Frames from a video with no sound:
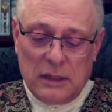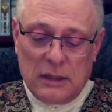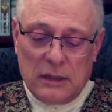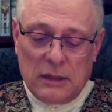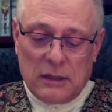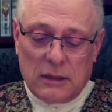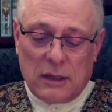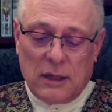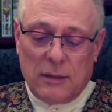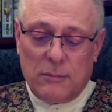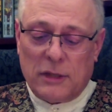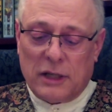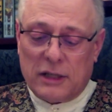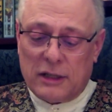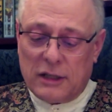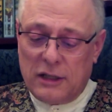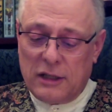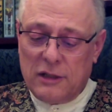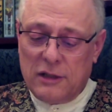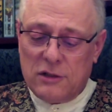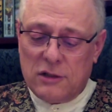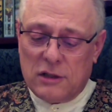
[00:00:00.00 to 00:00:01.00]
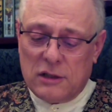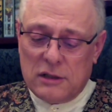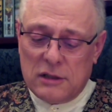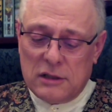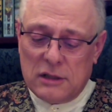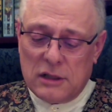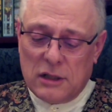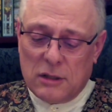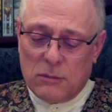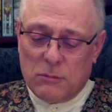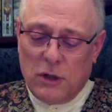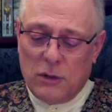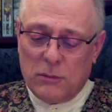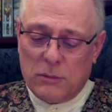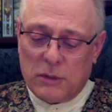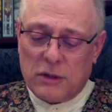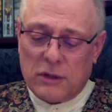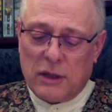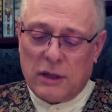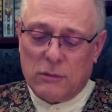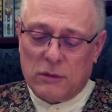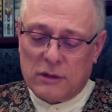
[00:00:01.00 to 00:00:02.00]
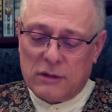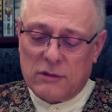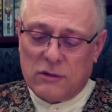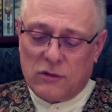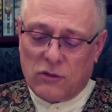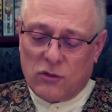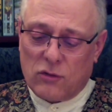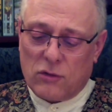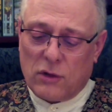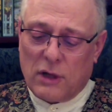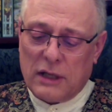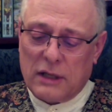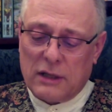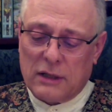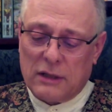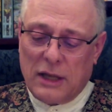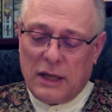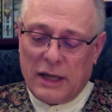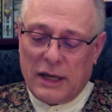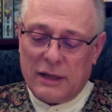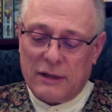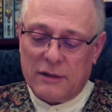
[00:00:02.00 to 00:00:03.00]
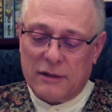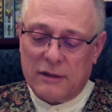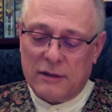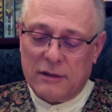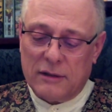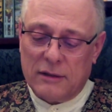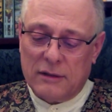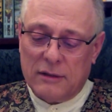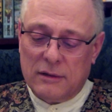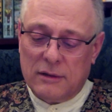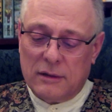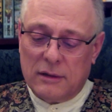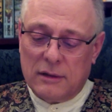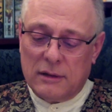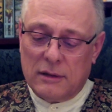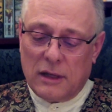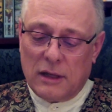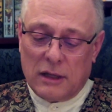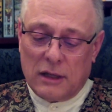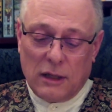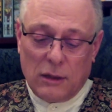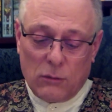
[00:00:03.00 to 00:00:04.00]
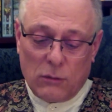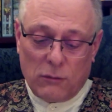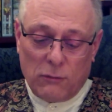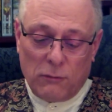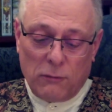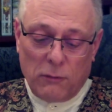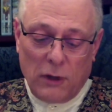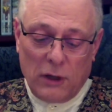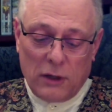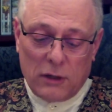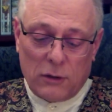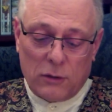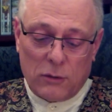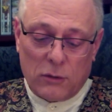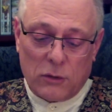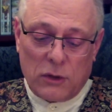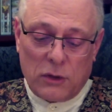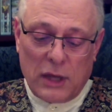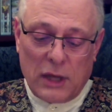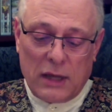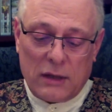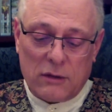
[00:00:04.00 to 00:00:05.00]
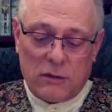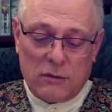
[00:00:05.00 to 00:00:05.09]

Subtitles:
"Come, my liege, in a moment they will strike a light, and then will follow that